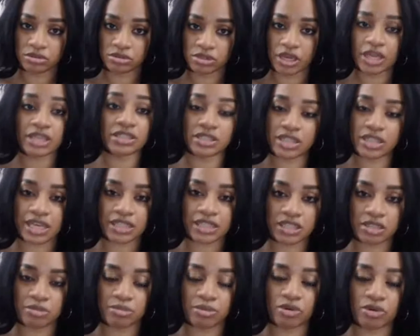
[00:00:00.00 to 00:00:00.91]
It's that
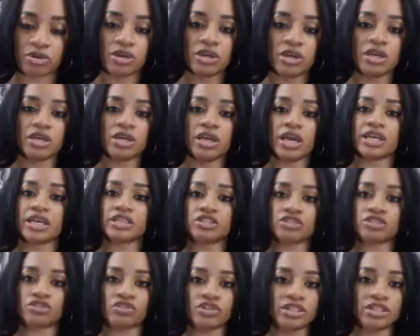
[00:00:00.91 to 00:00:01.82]
simple.
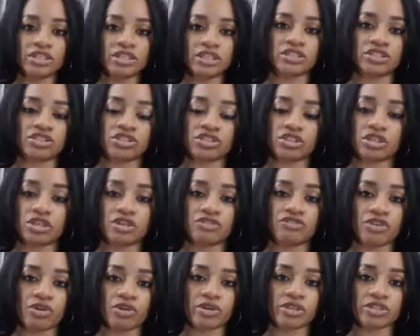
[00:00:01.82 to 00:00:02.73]
It's 3 things that you're going to
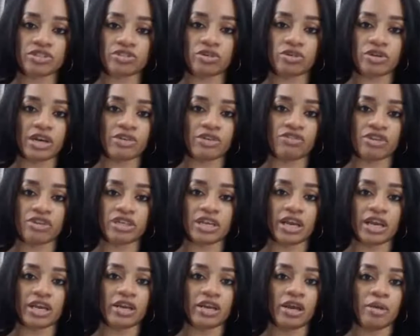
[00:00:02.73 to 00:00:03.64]
focus on every
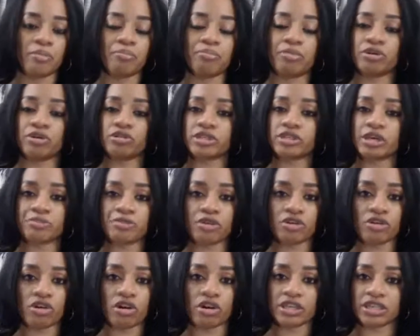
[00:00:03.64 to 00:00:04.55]
day. Build up
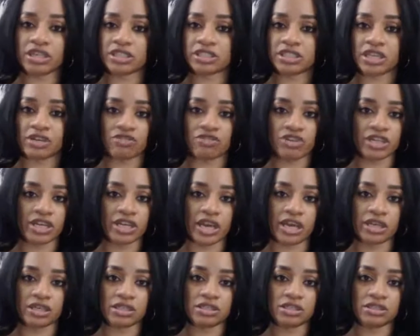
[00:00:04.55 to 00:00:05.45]
your audience every
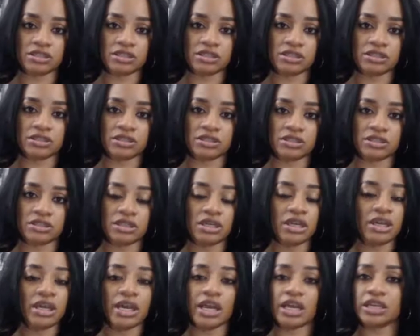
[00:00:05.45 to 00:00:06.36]
day.
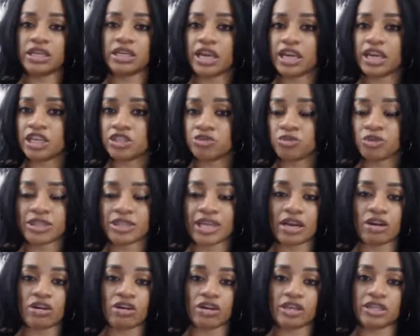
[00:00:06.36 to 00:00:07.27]
Engage with
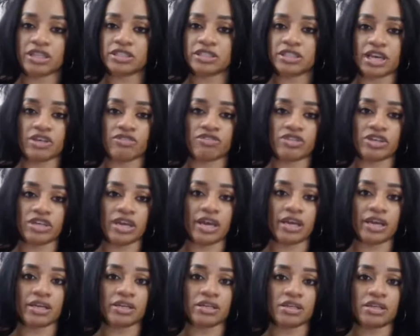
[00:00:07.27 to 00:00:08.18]
that audience every
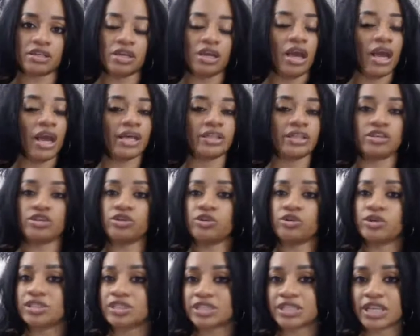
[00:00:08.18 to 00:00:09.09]
day. And then you
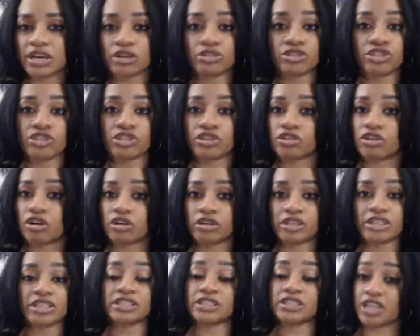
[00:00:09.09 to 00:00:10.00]
can sell to your
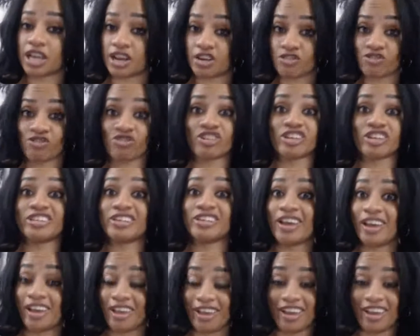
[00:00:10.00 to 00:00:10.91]
audience every
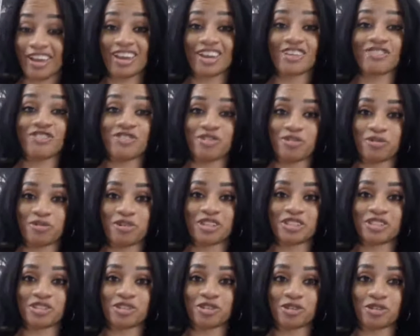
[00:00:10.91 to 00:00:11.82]
day if you
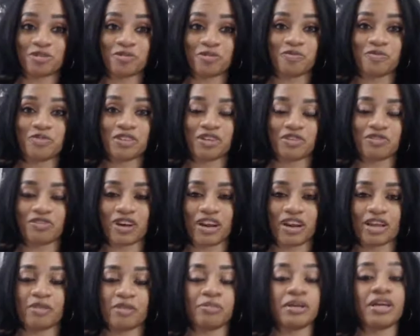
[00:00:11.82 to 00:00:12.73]
want to.
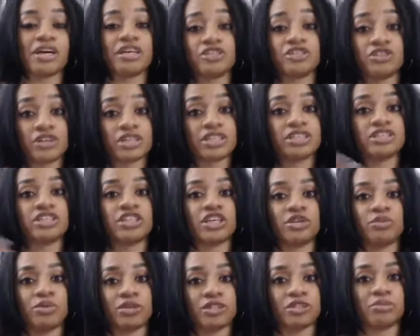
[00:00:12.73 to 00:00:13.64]
right? Because you're
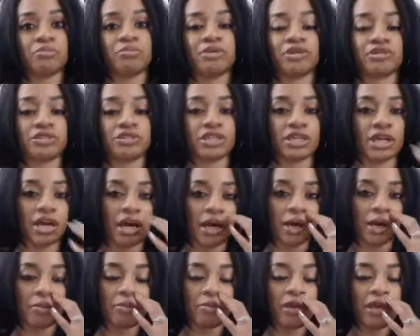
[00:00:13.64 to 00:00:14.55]
continuing to build it
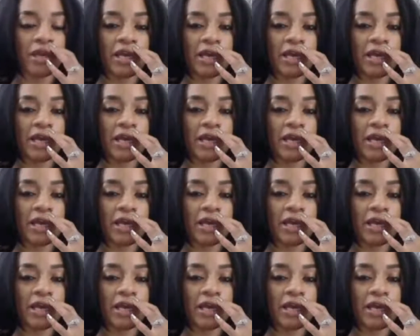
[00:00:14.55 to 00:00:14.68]
up.